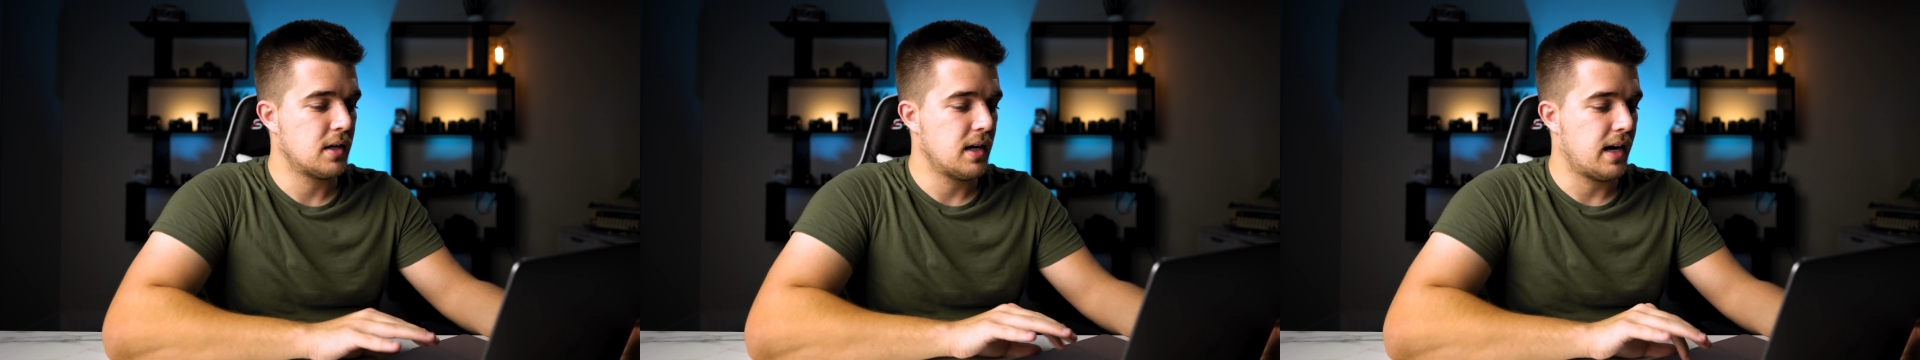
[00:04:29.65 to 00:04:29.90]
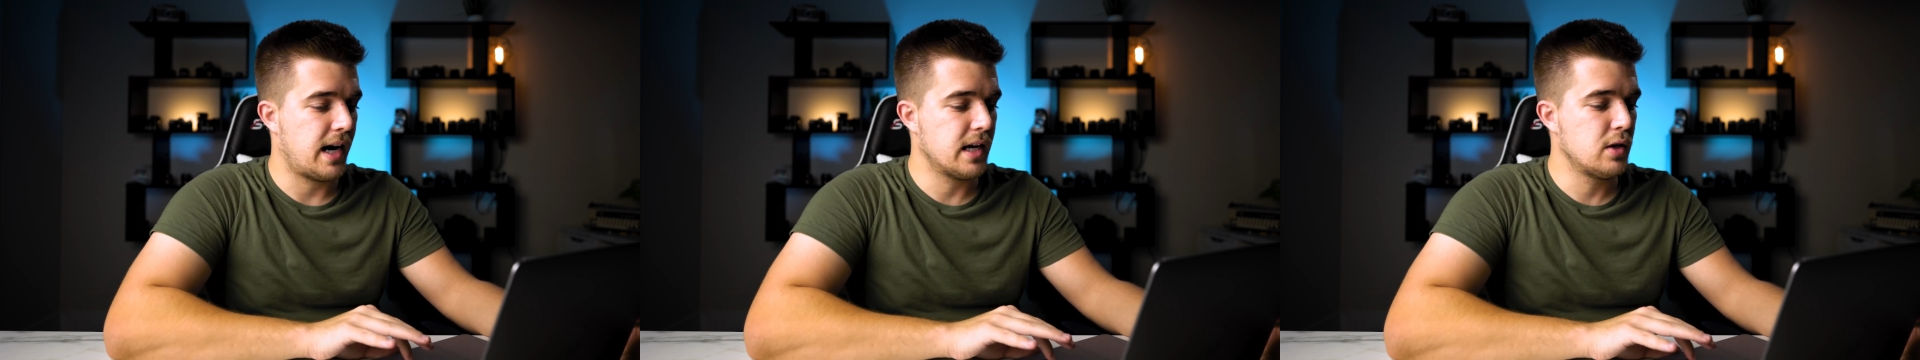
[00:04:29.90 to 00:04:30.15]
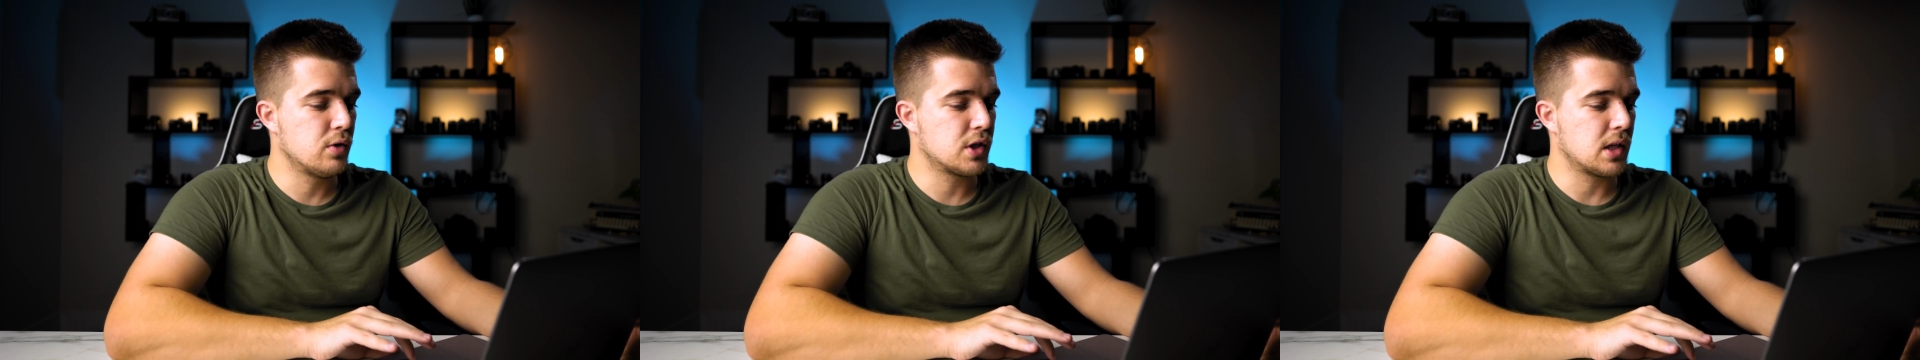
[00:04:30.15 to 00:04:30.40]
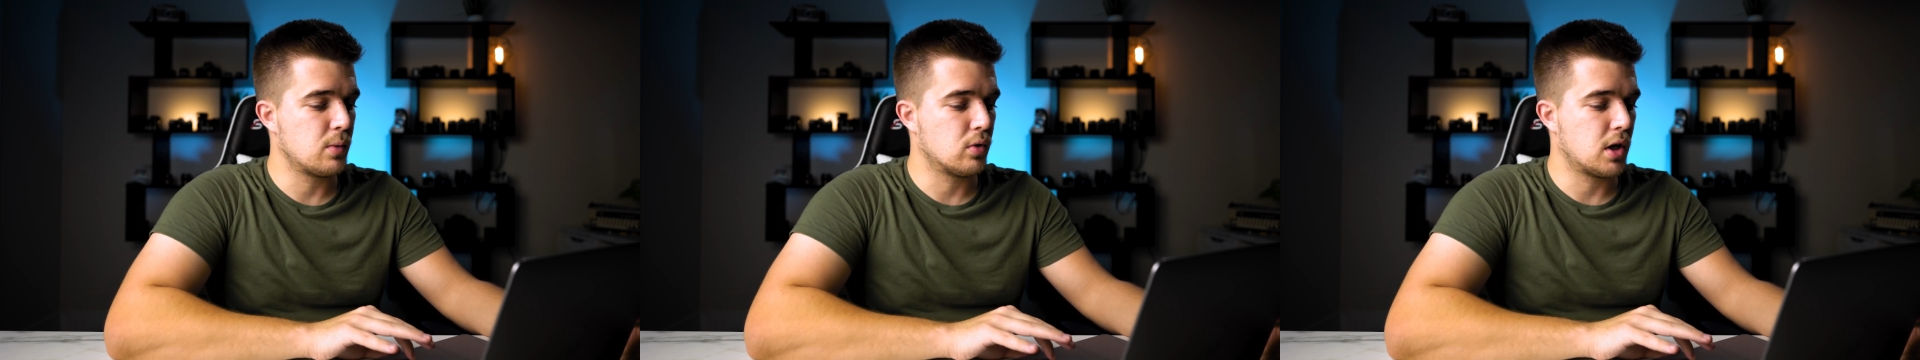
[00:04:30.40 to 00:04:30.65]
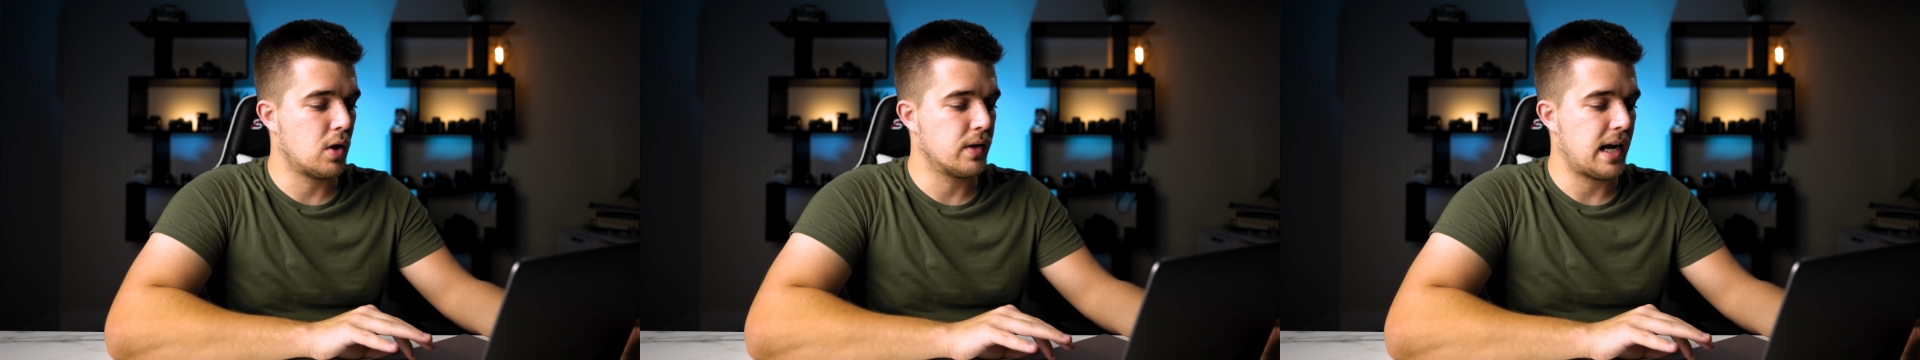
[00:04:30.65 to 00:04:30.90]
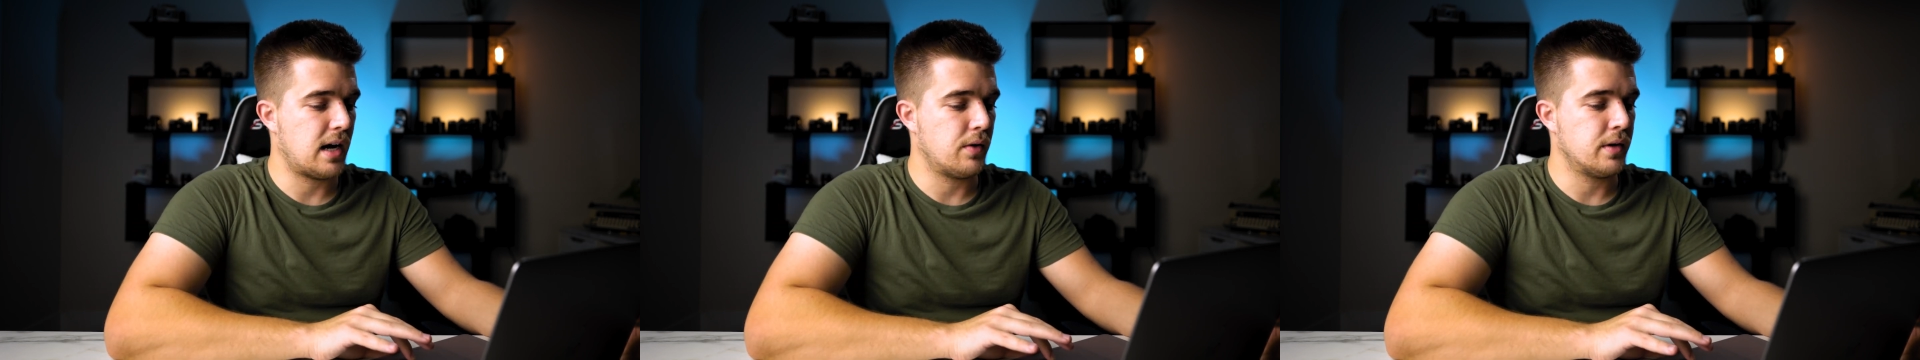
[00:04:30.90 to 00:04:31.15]
I usually will go
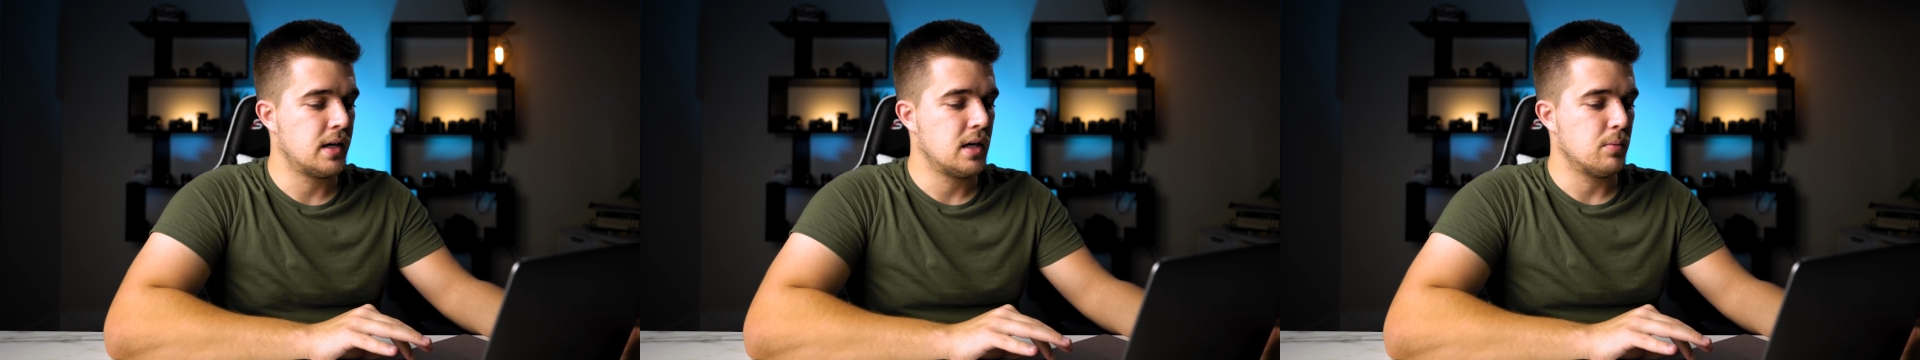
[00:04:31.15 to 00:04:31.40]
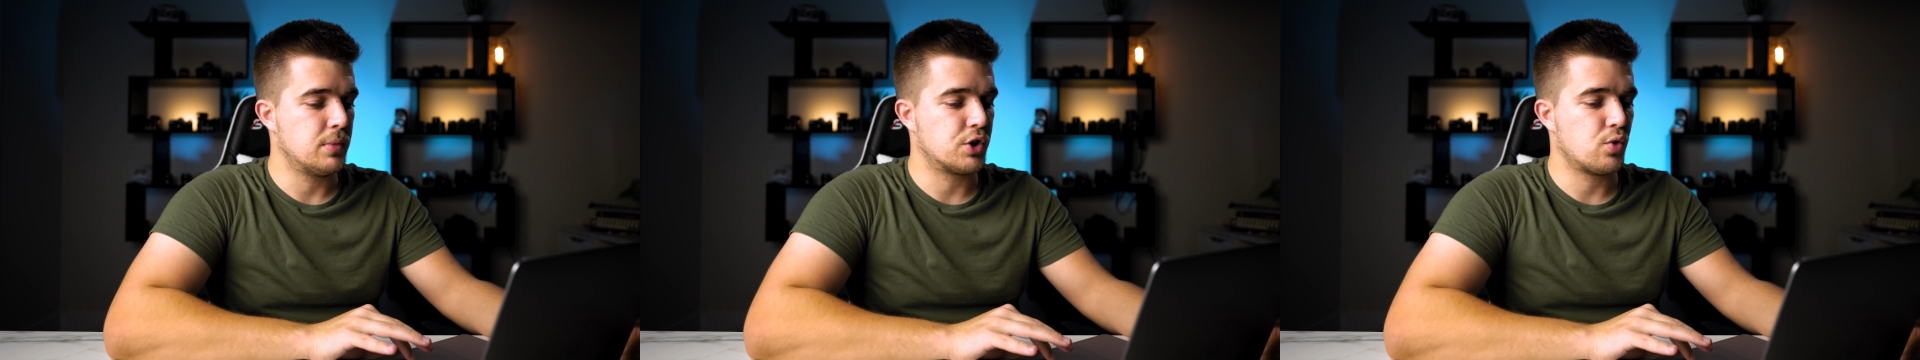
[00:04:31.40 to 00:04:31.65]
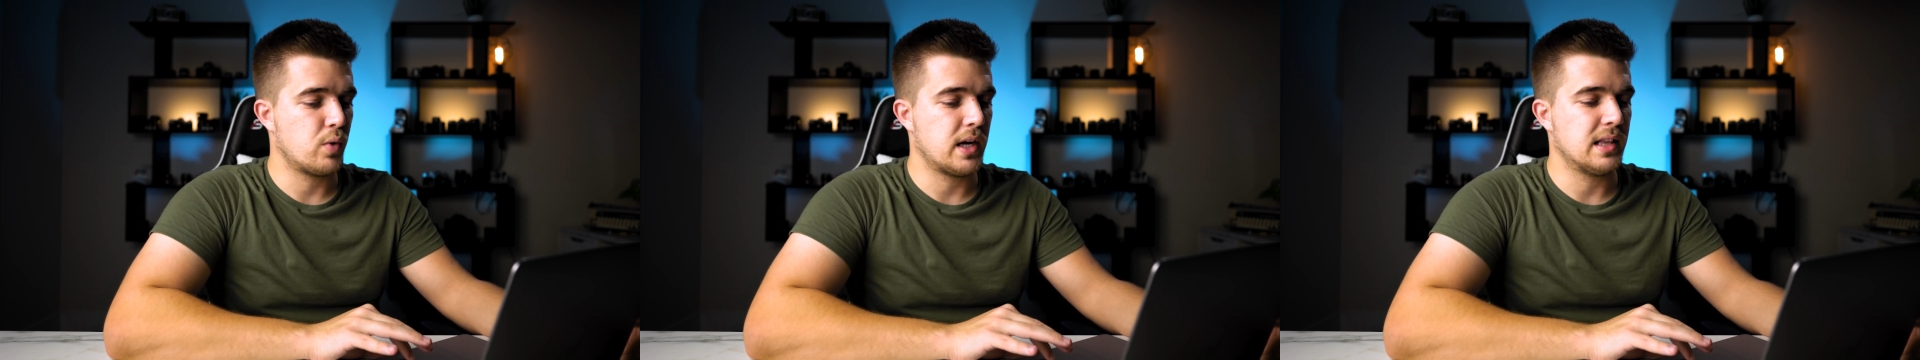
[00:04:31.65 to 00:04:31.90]
down between